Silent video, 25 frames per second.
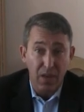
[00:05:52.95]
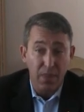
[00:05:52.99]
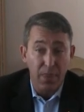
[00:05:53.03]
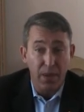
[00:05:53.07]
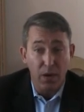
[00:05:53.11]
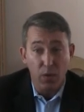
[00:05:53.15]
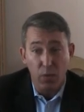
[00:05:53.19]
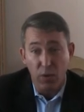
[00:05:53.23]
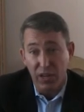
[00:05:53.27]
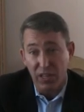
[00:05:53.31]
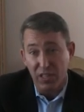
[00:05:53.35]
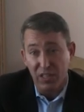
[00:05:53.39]

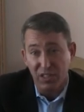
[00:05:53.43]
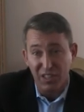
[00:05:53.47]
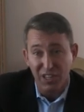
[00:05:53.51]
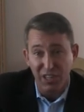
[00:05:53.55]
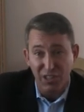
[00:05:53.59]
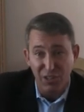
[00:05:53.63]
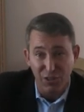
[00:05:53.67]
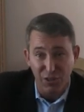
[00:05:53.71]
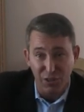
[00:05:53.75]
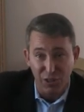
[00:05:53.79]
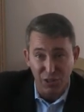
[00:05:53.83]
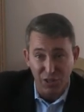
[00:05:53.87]
there were his
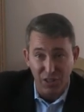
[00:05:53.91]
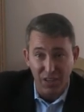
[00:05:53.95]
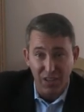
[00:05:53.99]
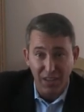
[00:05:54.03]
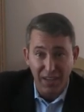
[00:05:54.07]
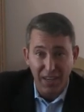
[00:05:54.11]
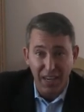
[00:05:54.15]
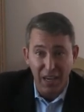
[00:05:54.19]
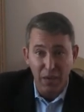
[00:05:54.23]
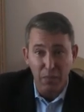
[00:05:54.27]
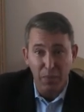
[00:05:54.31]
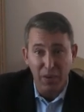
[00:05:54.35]
t-shirts,
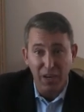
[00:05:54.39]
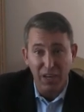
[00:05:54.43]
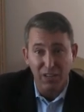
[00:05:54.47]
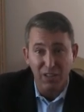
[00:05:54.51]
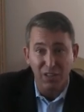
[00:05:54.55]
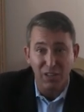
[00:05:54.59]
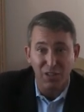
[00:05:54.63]
campaign